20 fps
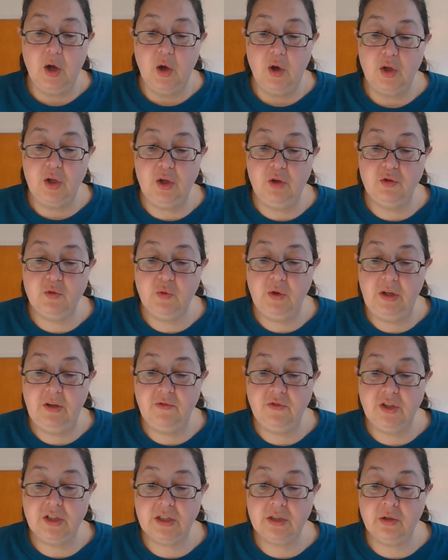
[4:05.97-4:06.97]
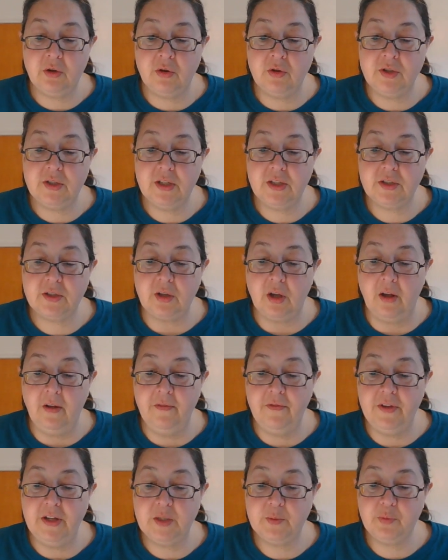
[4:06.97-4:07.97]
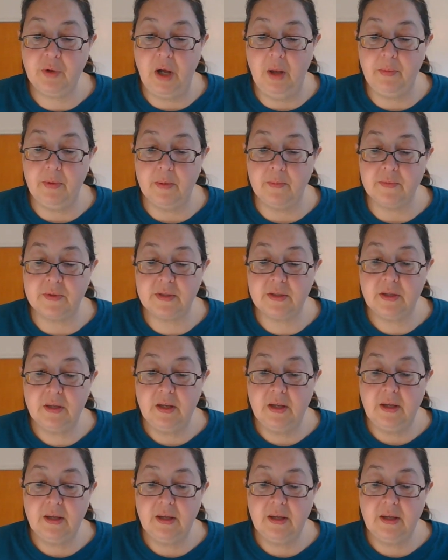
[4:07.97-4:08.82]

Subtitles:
Use what you've just learned to solve these problems.